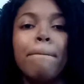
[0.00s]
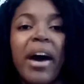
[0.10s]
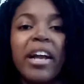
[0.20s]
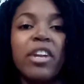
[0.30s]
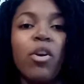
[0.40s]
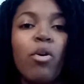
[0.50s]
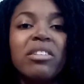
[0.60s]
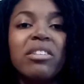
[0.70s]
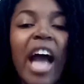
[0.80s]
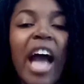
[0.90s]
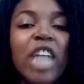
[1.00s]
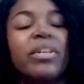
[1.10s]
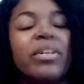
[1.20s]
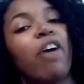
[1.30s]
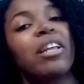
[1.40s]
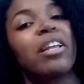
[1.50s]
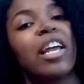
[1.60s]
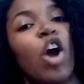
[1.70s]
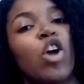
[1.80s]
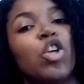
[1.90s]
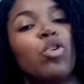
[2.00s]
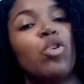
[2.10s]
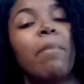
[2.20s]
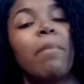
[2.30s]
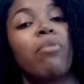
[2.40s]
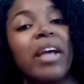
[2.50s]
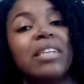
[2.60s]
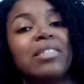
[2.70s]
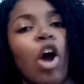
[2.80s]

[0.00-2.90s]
But in order to actually calculate our unit price,